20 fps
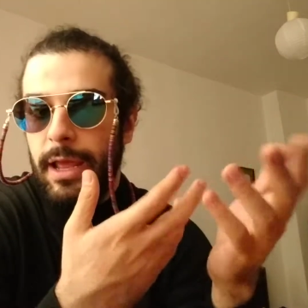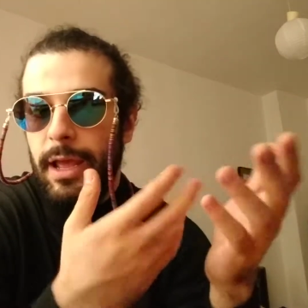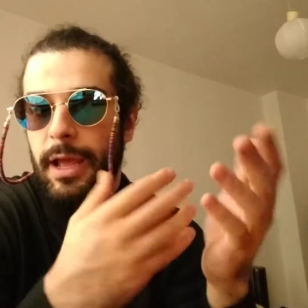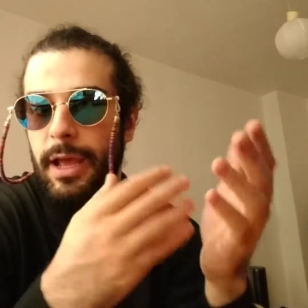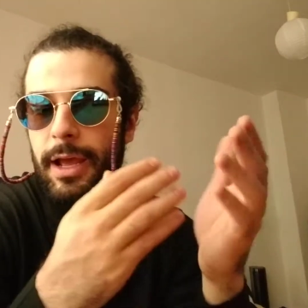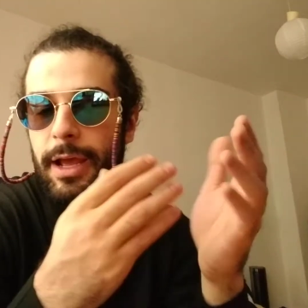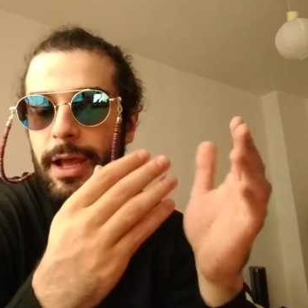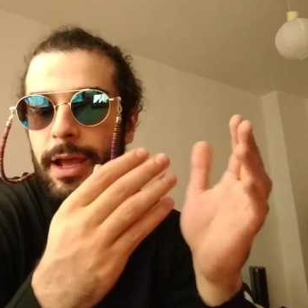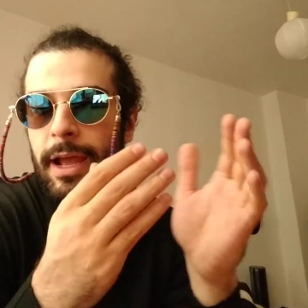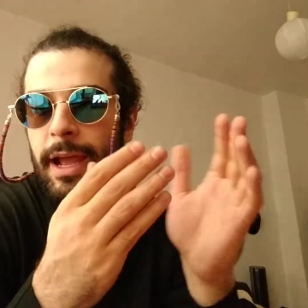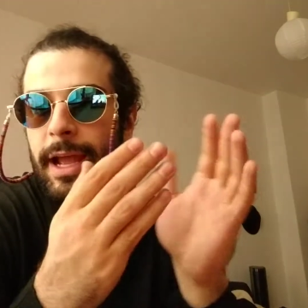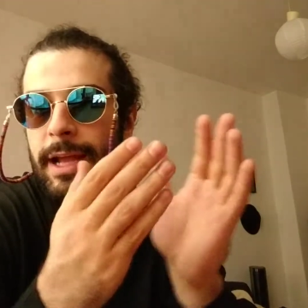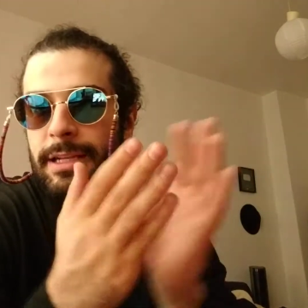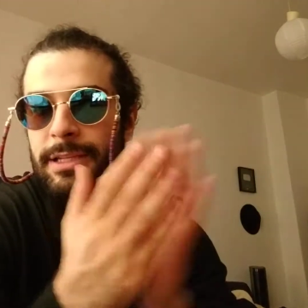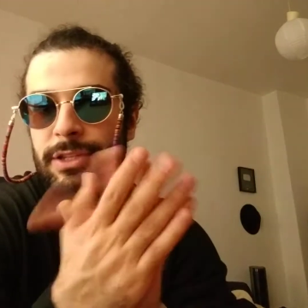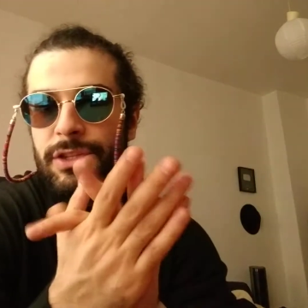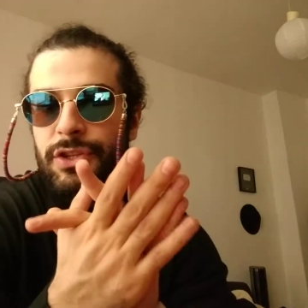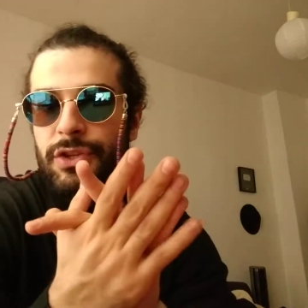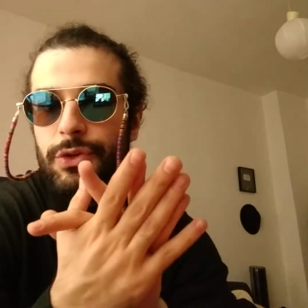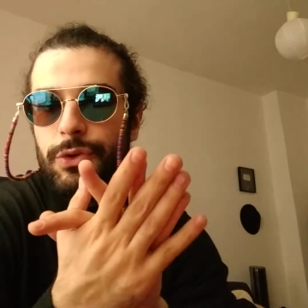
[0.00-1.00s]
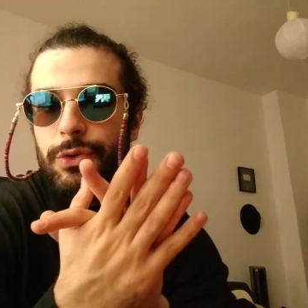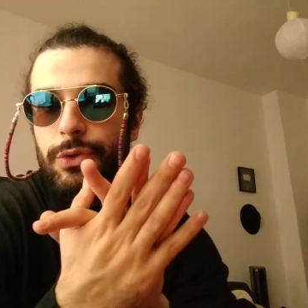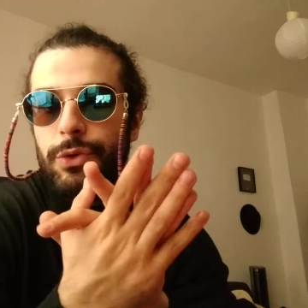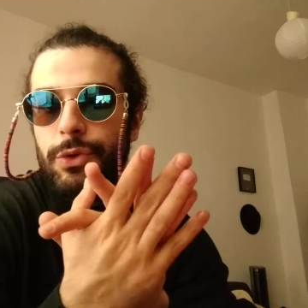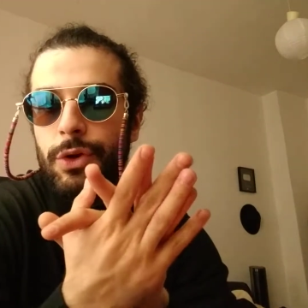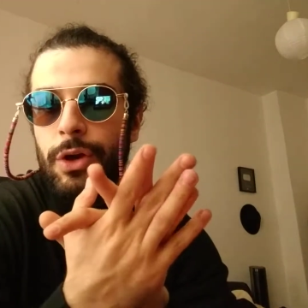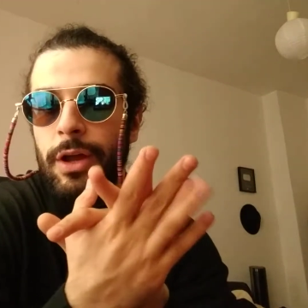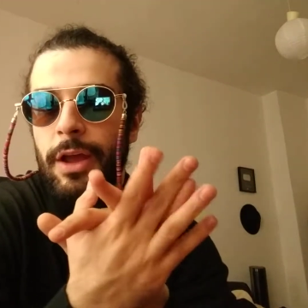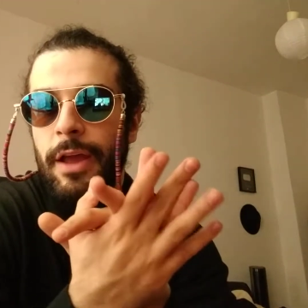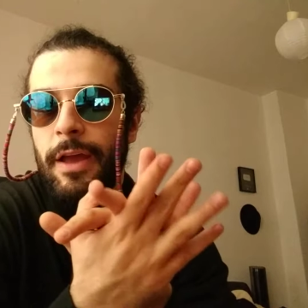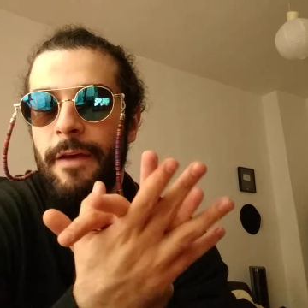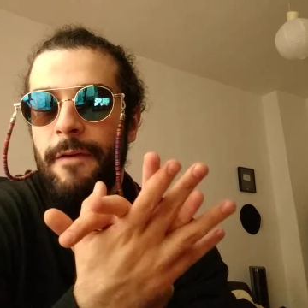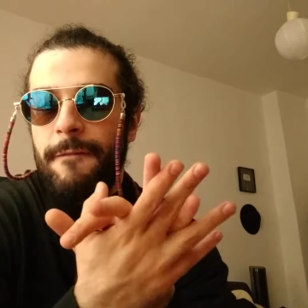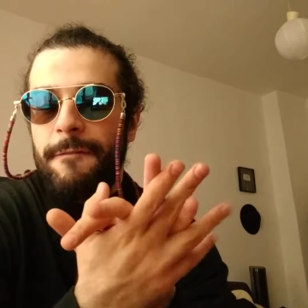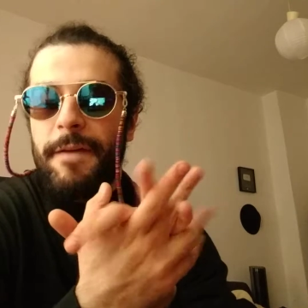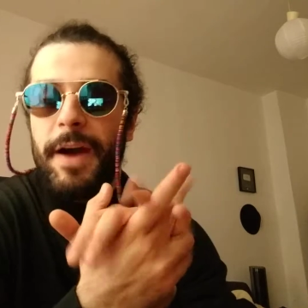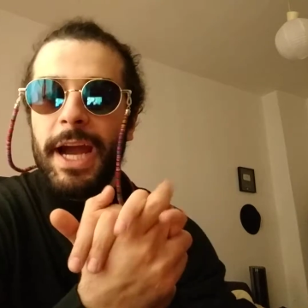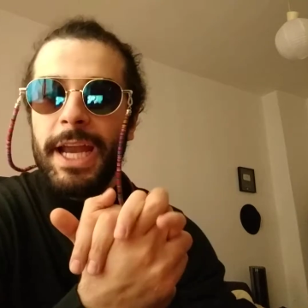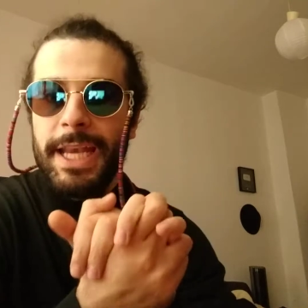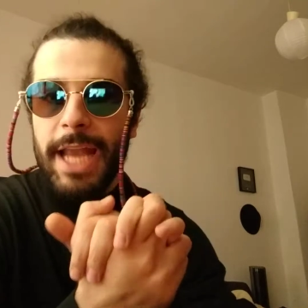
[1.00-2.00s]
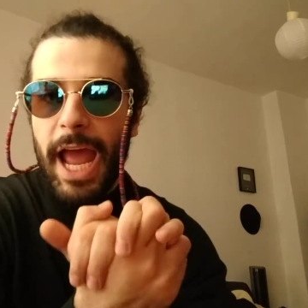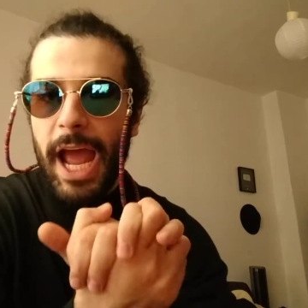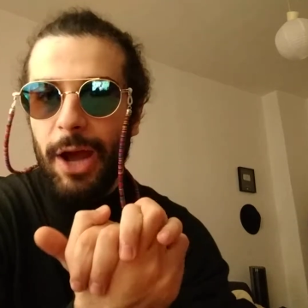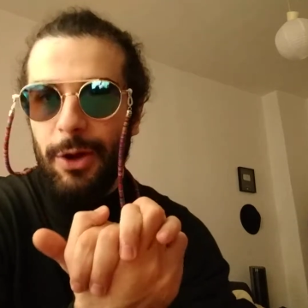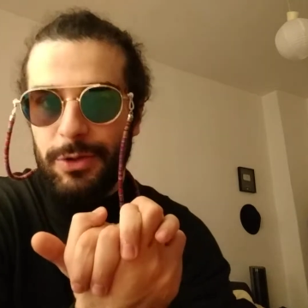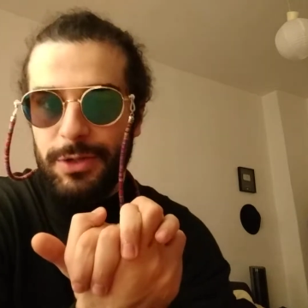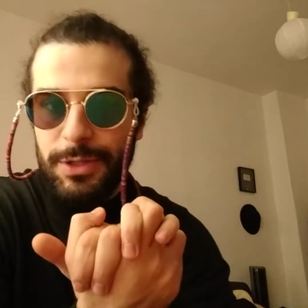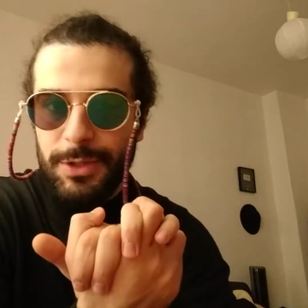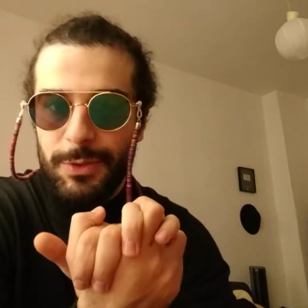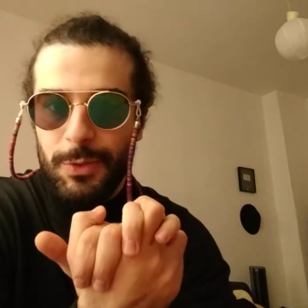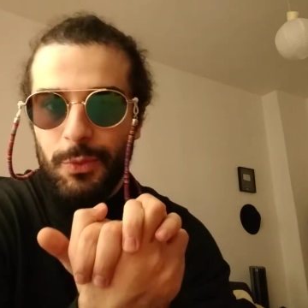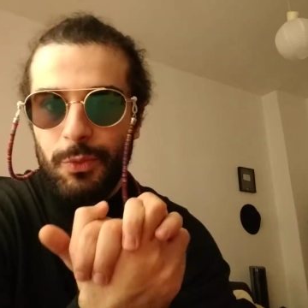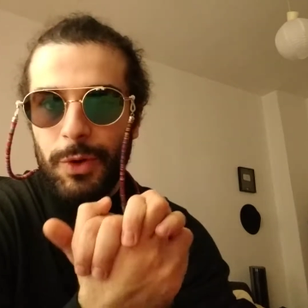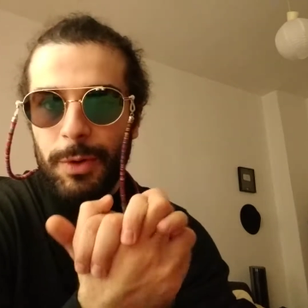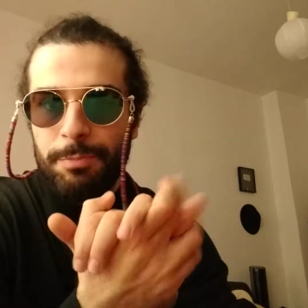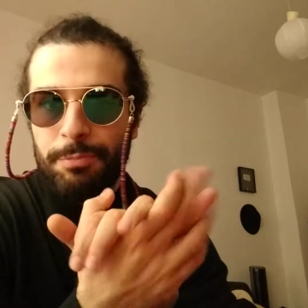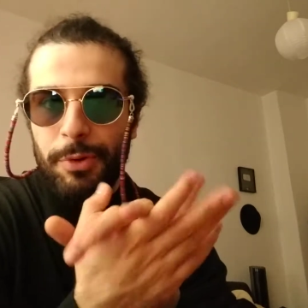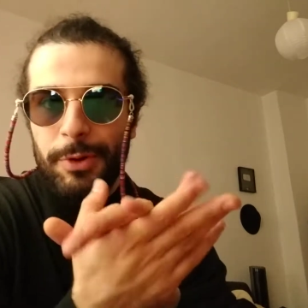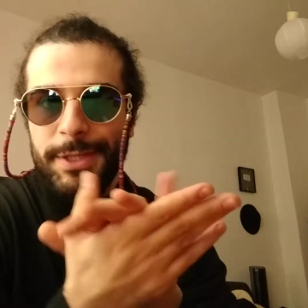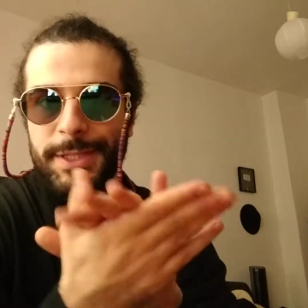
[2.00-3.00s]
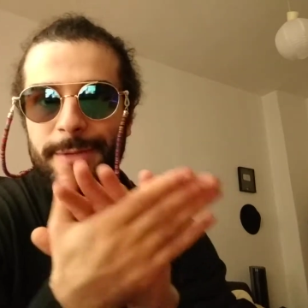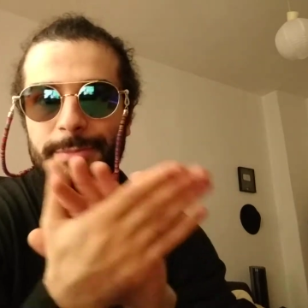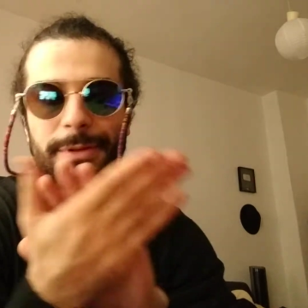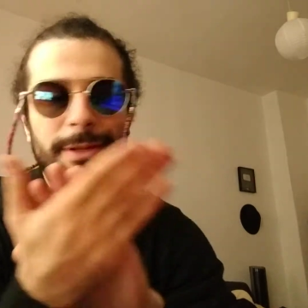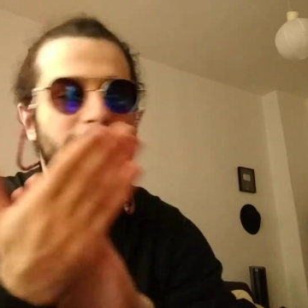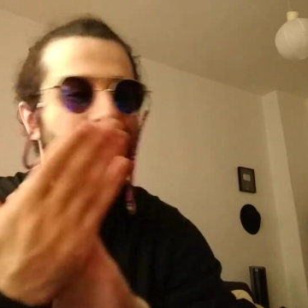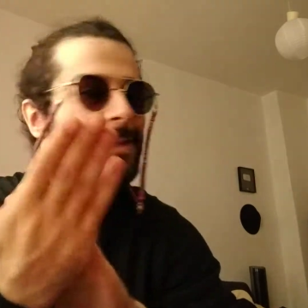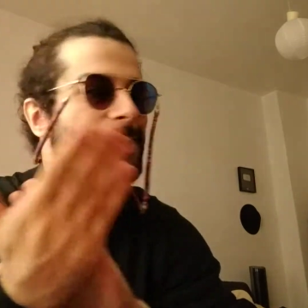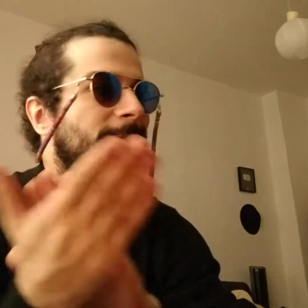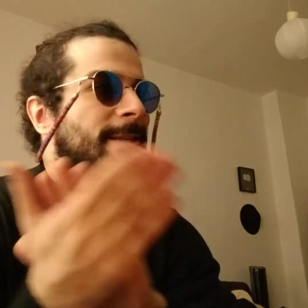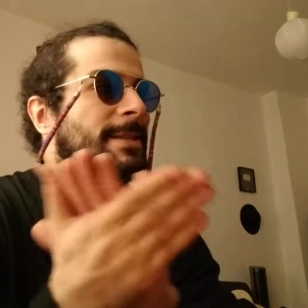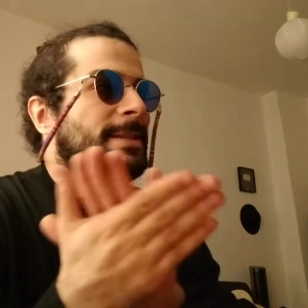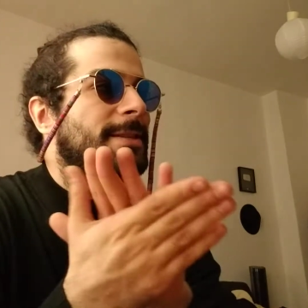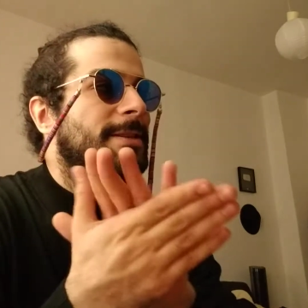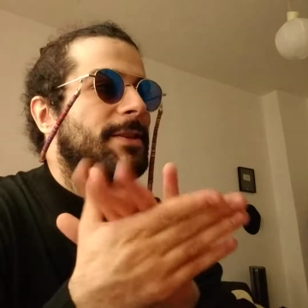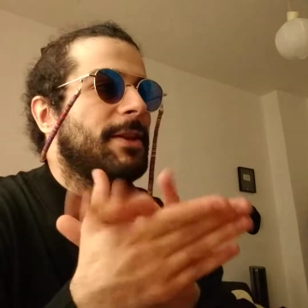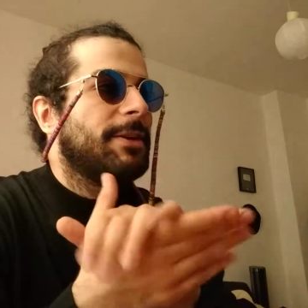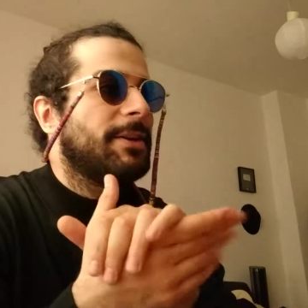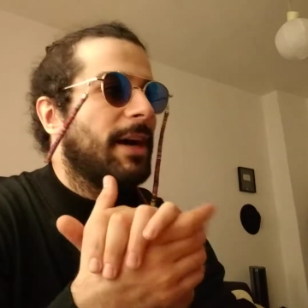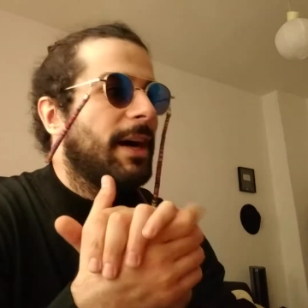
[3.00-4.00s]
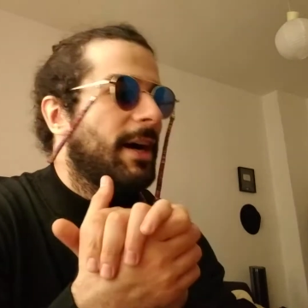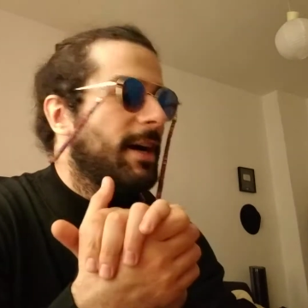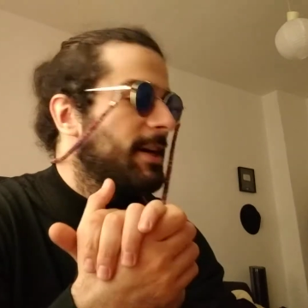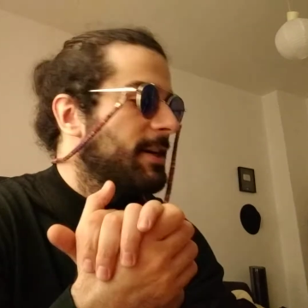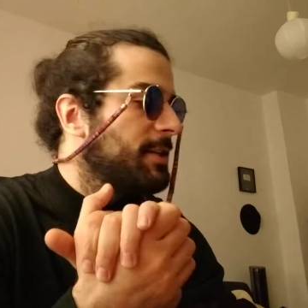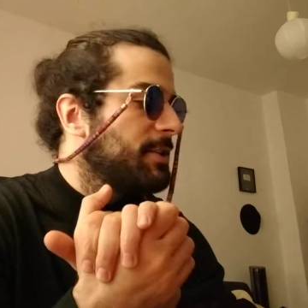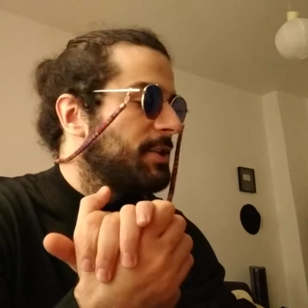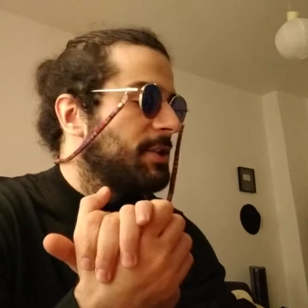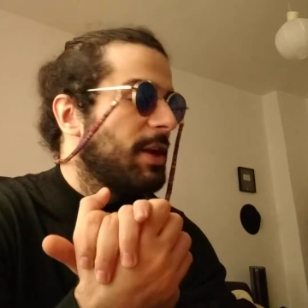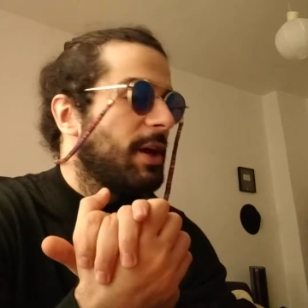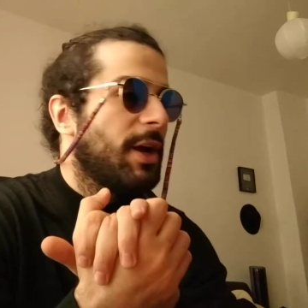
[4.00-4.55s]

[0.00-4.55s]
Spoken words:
and to find out what possibilities there are,